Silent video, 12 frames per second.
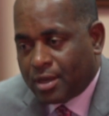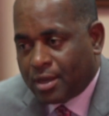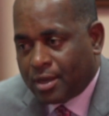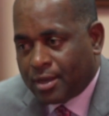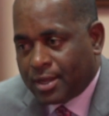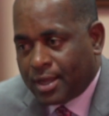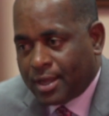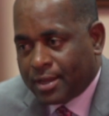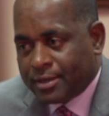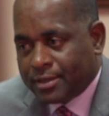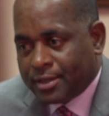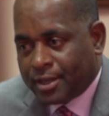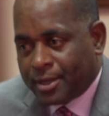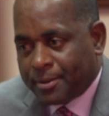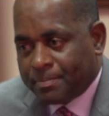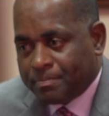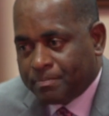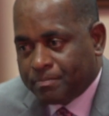uh, and,
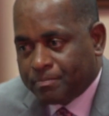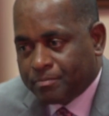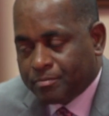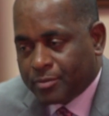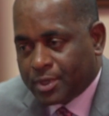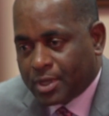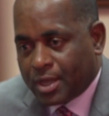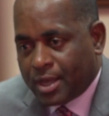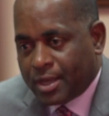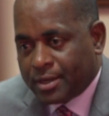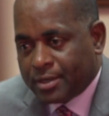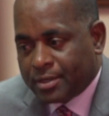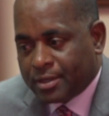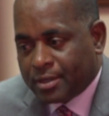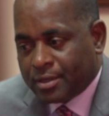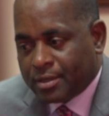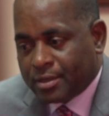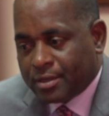um, and
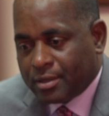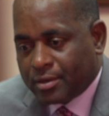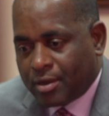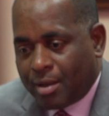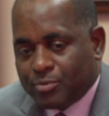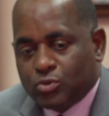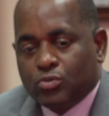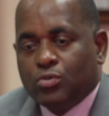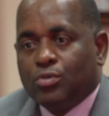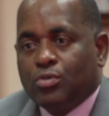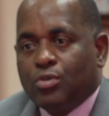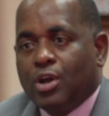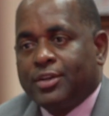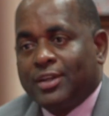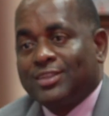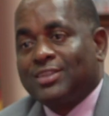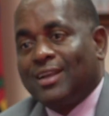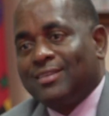uh, come to an
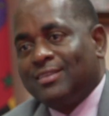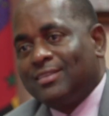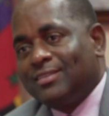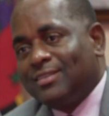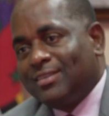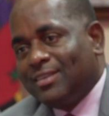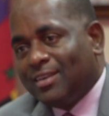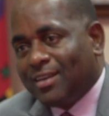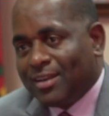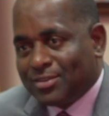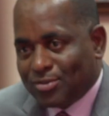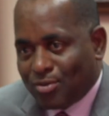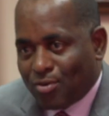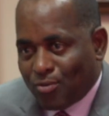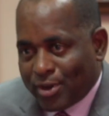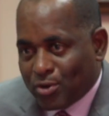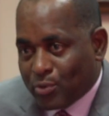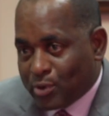understanding as to
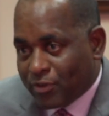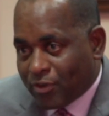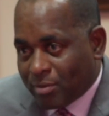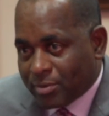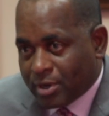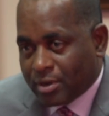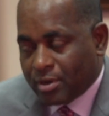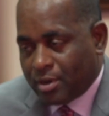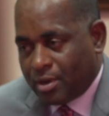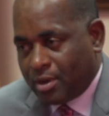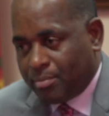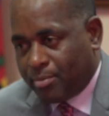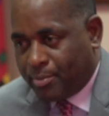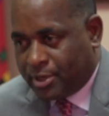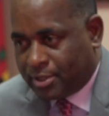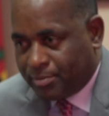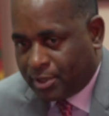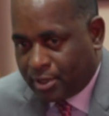where do we go from there. But,
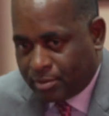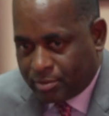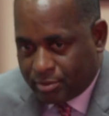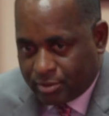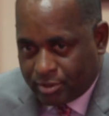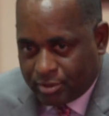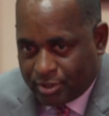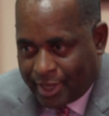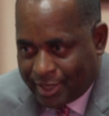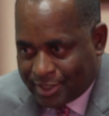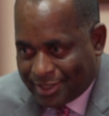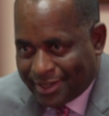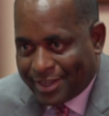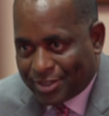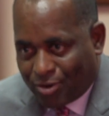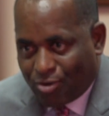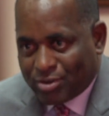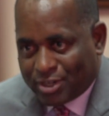but, but there's, there's,
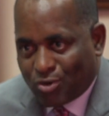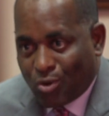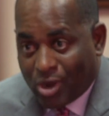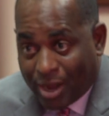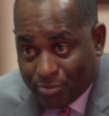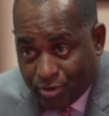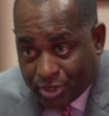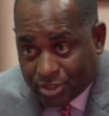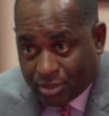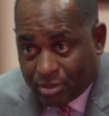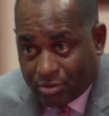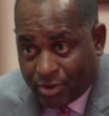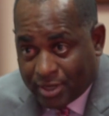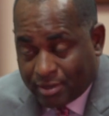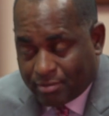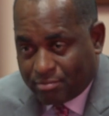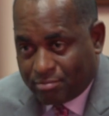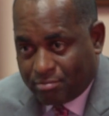there's collaboration already,
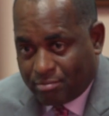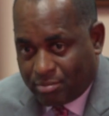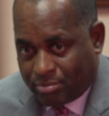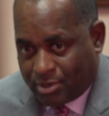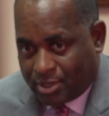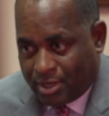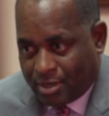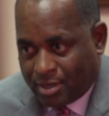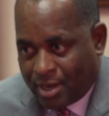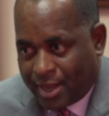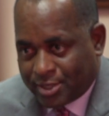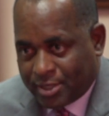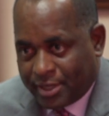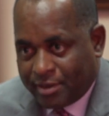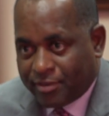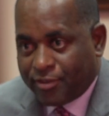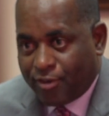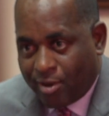but in a largely
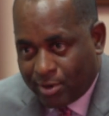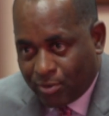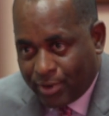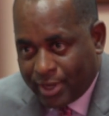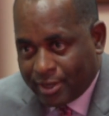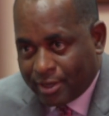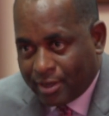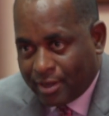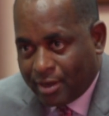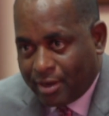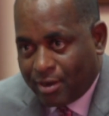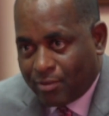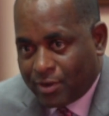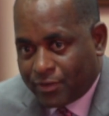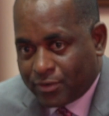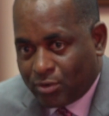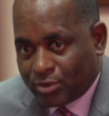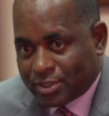informal way mm -hmm.
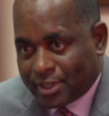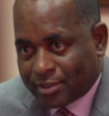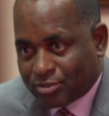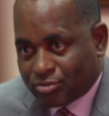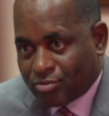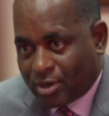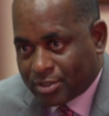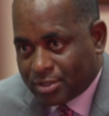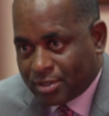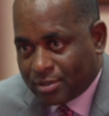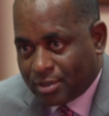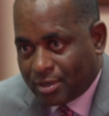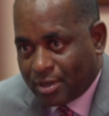with no set structure.